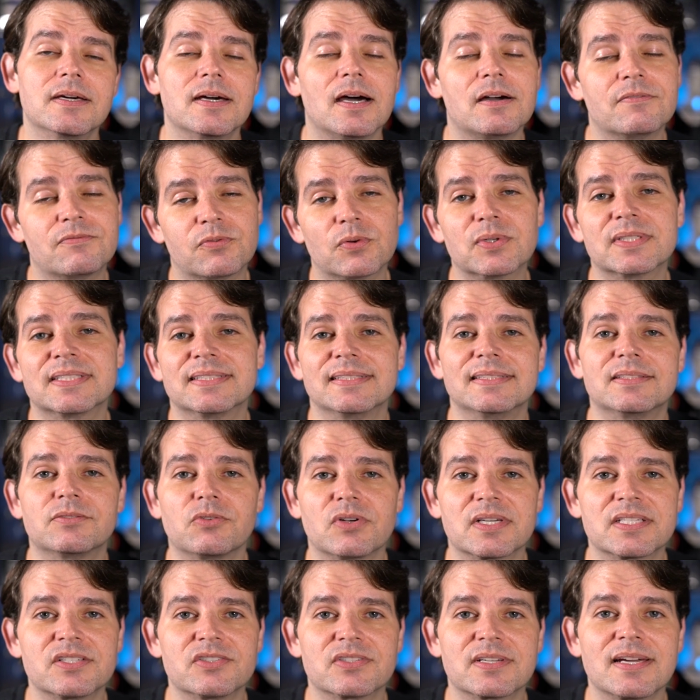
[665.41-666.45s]
Unfortunately, the
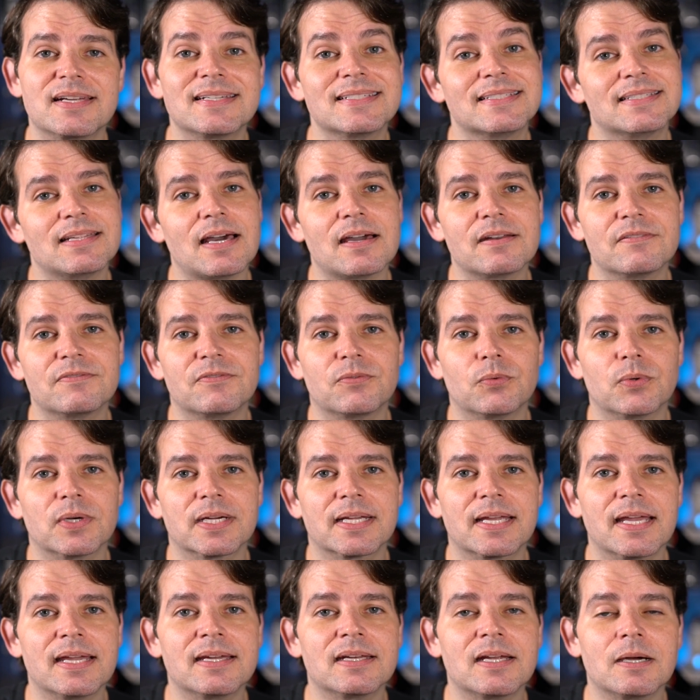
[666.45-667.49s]
director's cut is not in
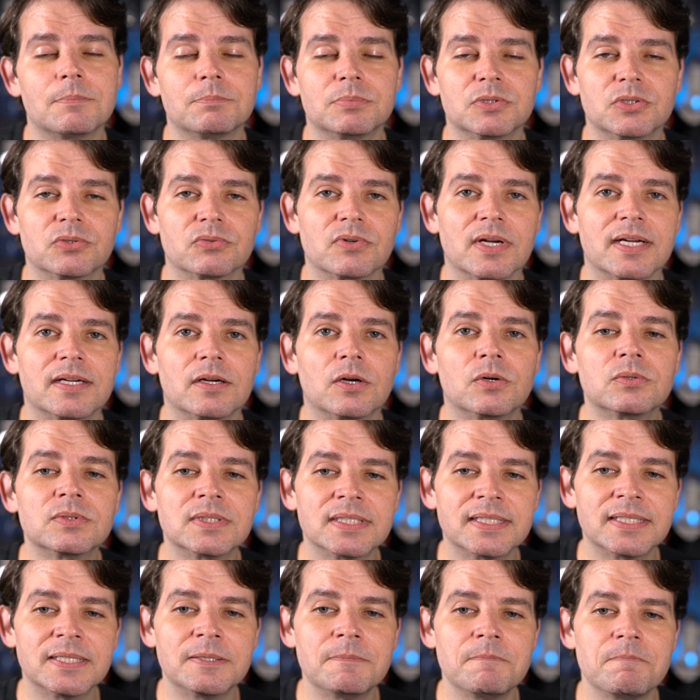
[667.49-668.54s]
4K and on Blu-ray
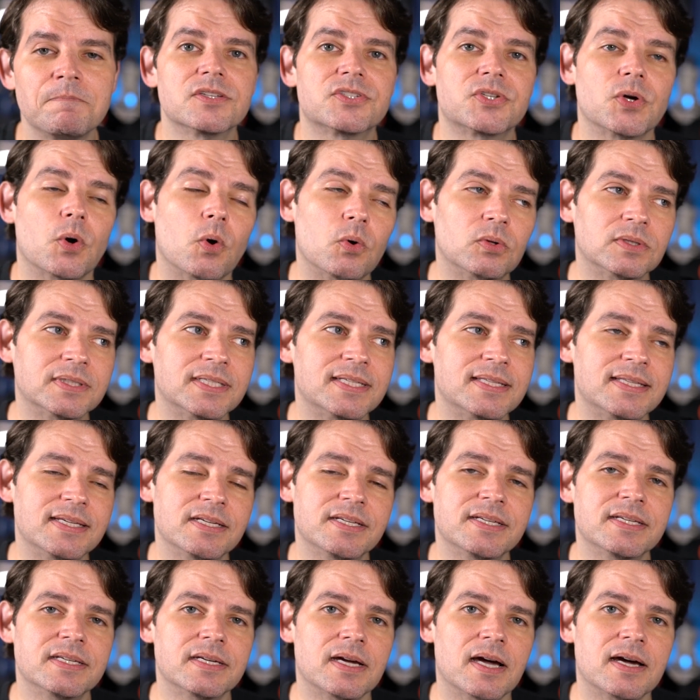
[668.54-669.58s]
only. So only
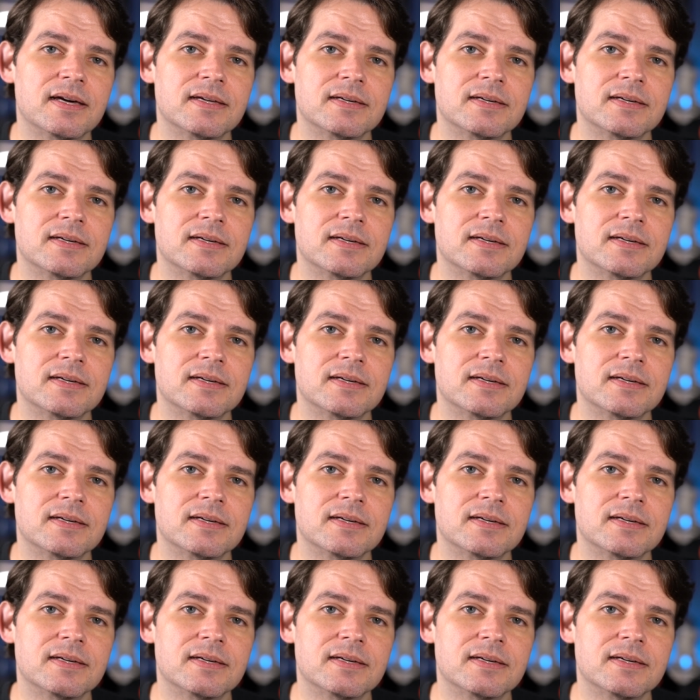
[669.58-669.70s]
the